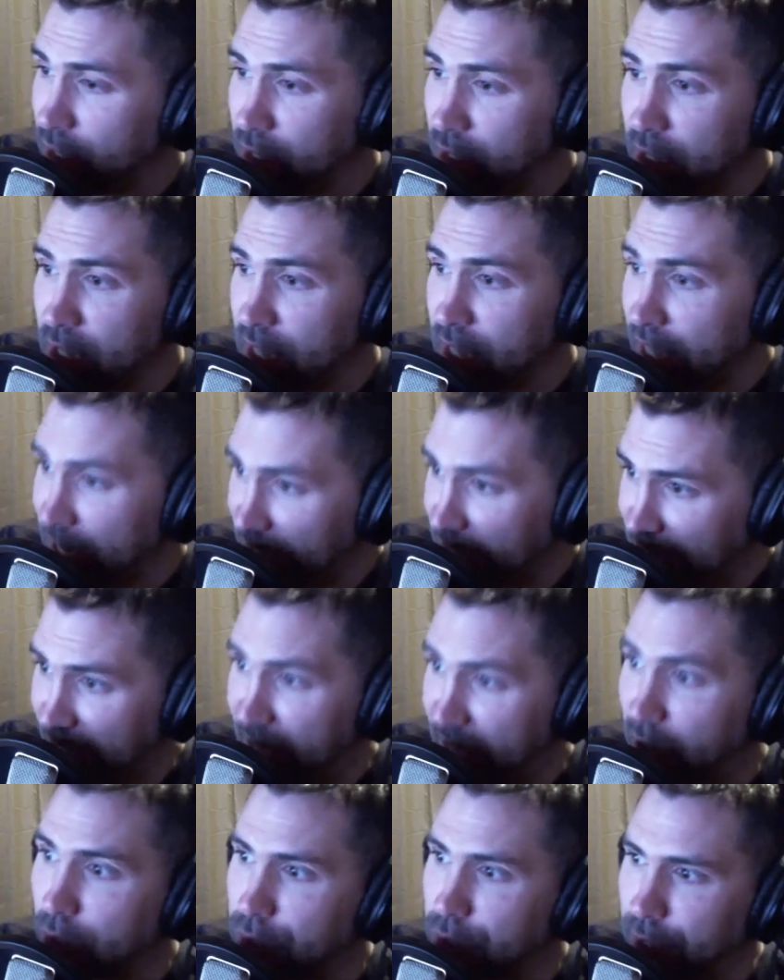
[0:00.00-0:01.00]
it
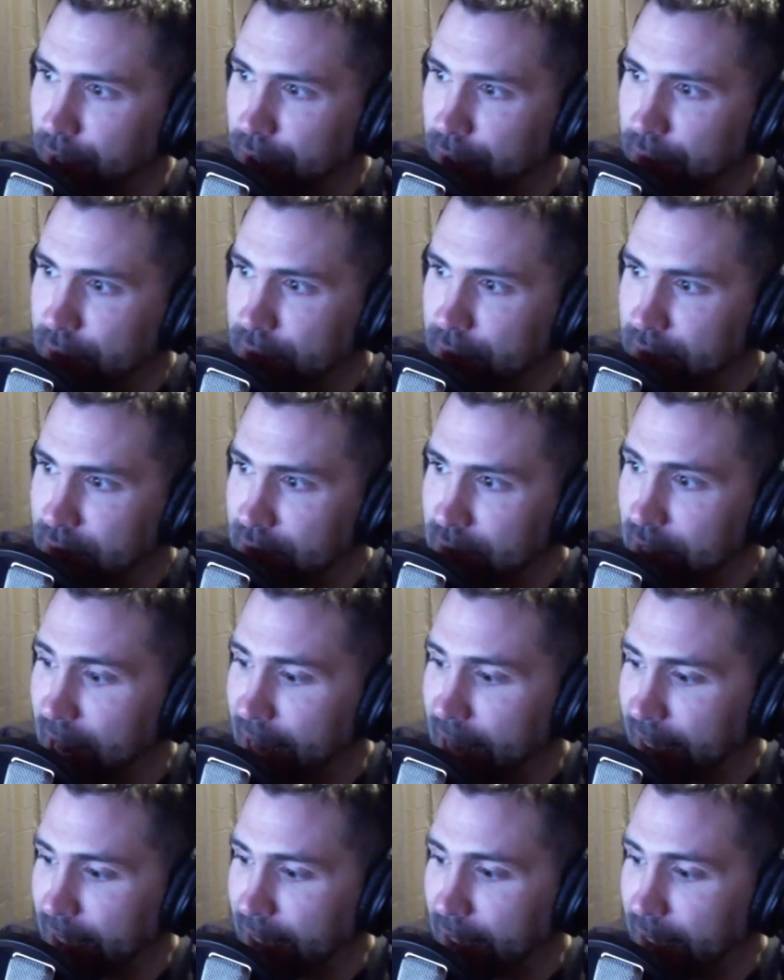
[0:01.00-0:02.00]
nailed it.
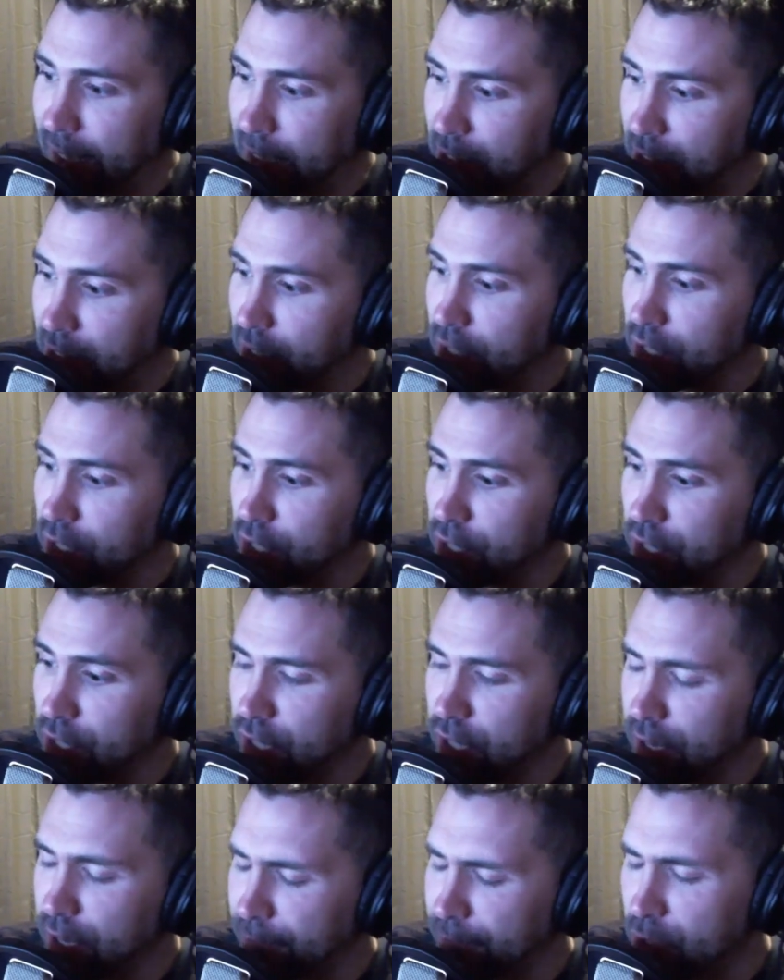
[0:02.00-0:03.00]
Like
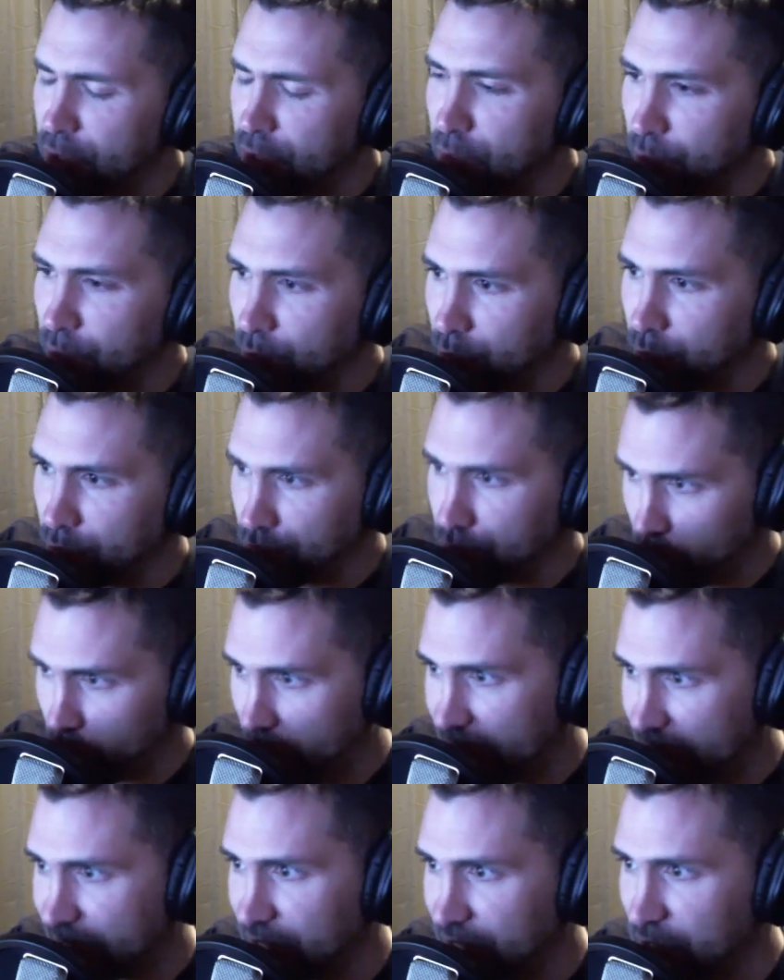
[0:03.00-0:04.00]
if you
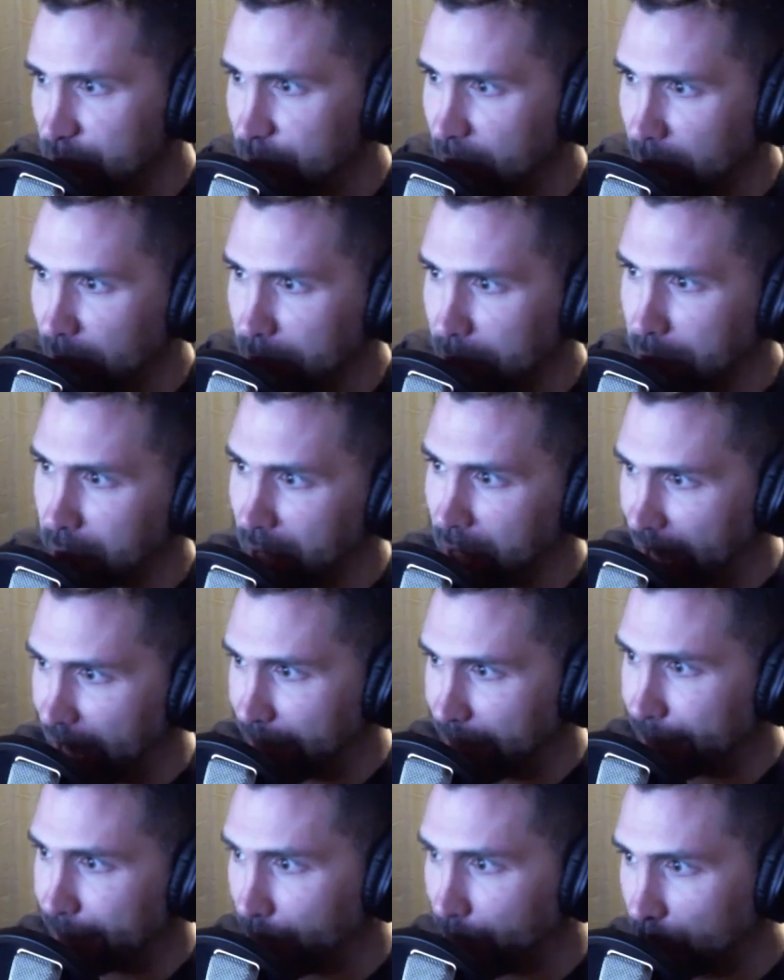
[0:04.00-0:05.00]
drank this beer
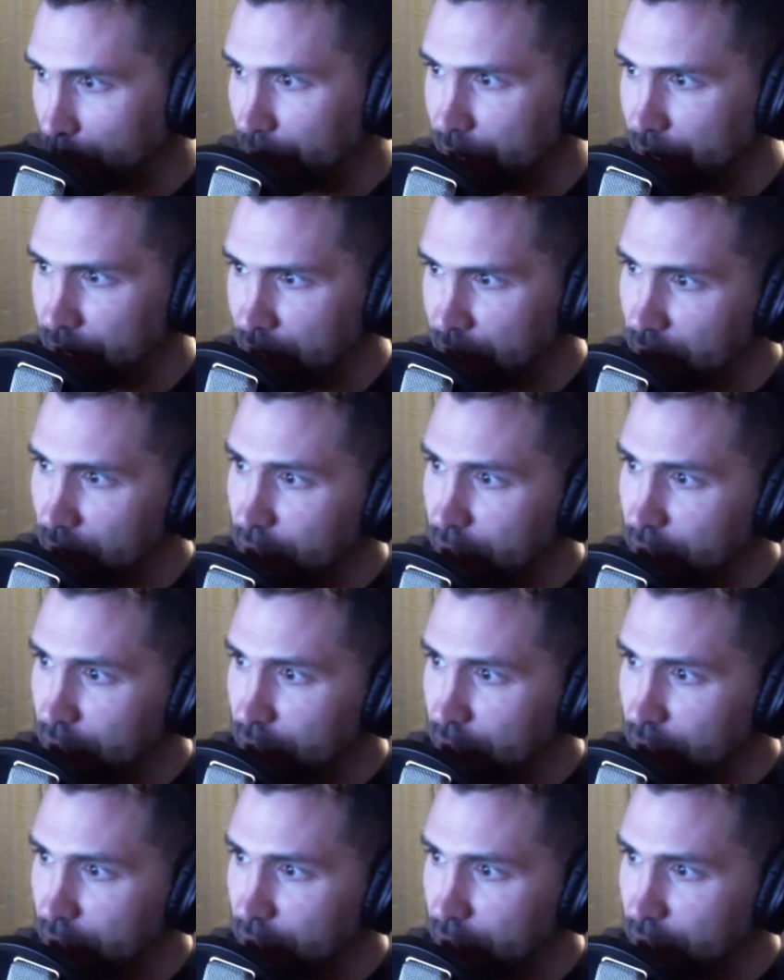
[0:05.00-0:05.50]
blindfolded,